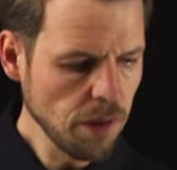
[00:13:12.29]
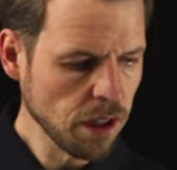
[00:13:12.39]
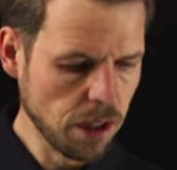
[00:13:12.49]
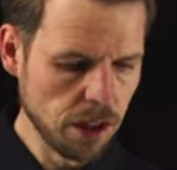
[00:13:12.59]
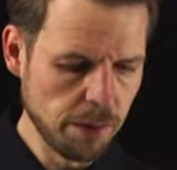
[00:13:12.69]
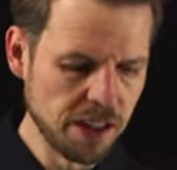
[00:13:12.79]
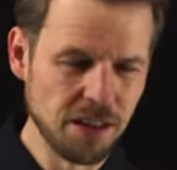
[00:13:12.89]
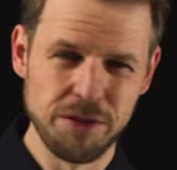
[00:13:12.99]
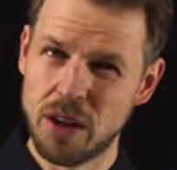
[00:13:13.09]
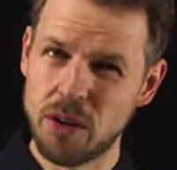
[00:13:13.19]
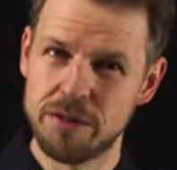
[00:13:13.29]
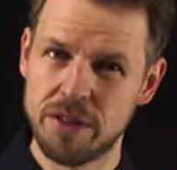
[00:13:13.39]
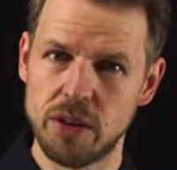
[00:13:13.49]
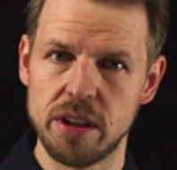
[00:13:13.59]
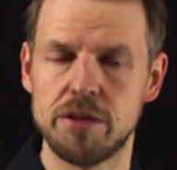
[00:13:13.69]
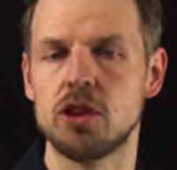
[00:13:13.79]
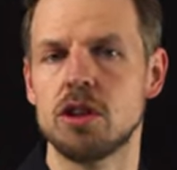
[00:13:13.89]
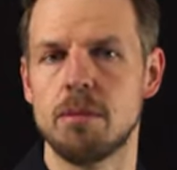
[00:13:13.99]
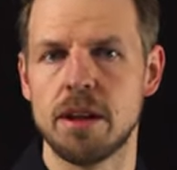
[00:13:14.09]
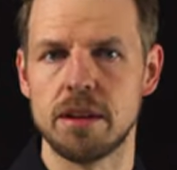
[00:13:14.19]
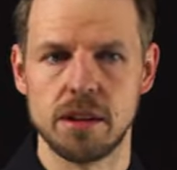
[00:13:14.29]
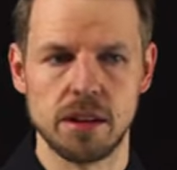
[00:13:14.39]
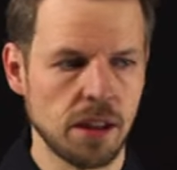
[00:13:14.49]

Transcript: and it's a very, very efficient method.